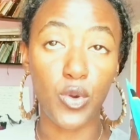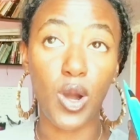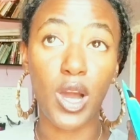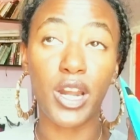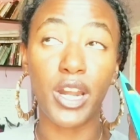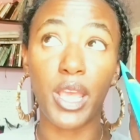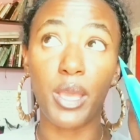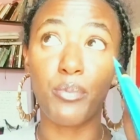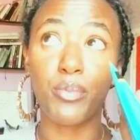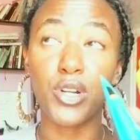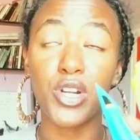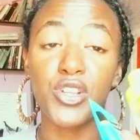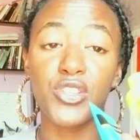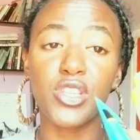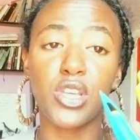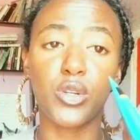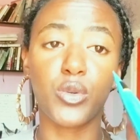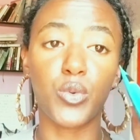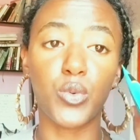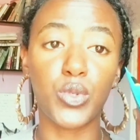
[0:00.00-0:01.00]
a
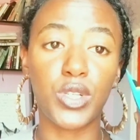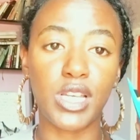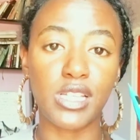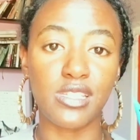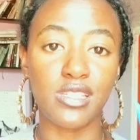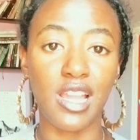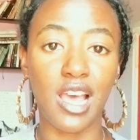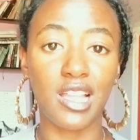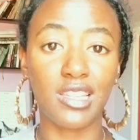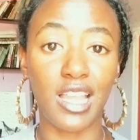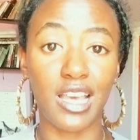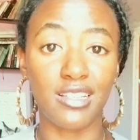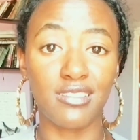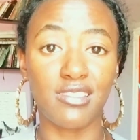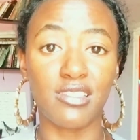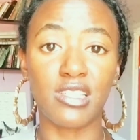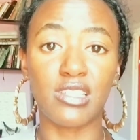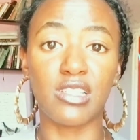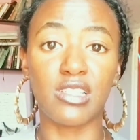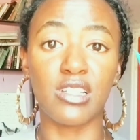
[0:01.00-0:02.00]
person who does not like
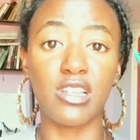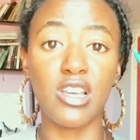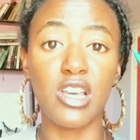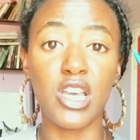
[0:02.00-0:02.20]
to